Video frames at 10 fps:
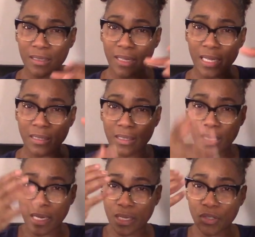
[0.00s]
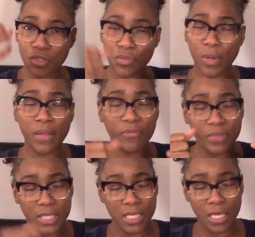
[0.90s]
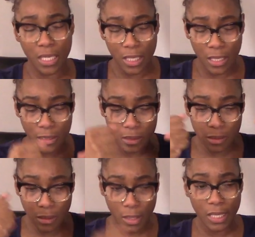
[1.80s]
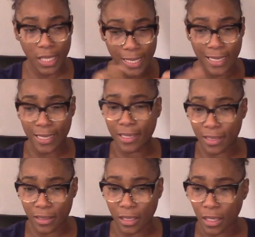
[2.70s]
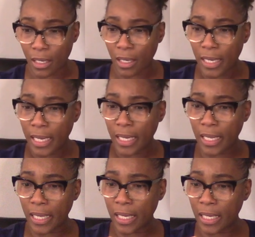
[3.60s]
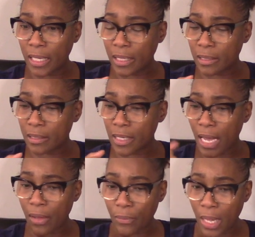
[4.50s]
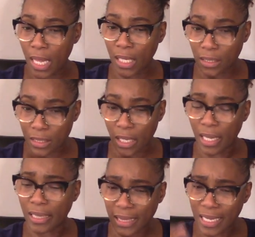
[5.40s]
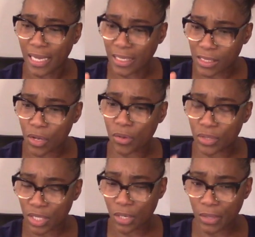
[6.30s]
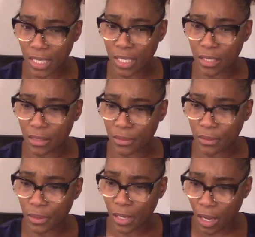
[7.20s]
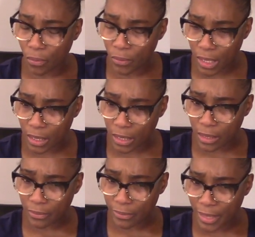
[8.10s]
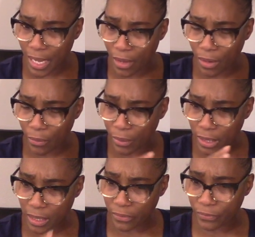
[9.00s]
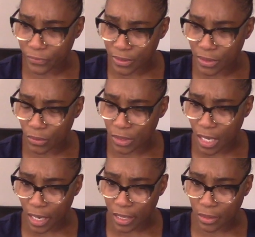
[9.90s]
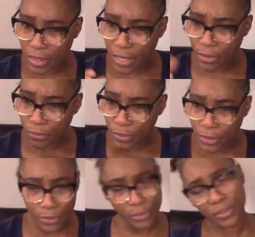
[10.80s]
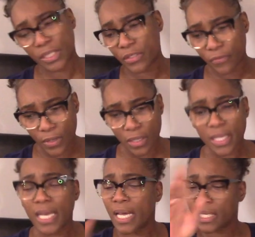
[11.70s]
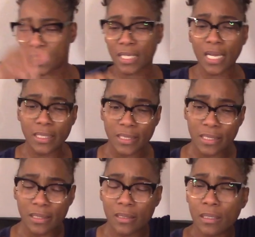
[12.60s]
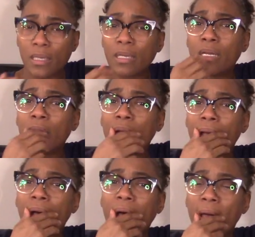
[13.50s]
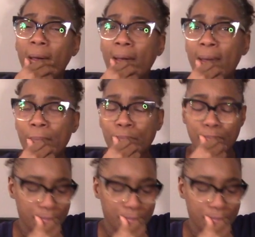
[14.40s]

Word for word: like the extreme fatigue started in. And I, I, I think I told y'all that already, how I would get so tired out or just felt, yes, I did. Um,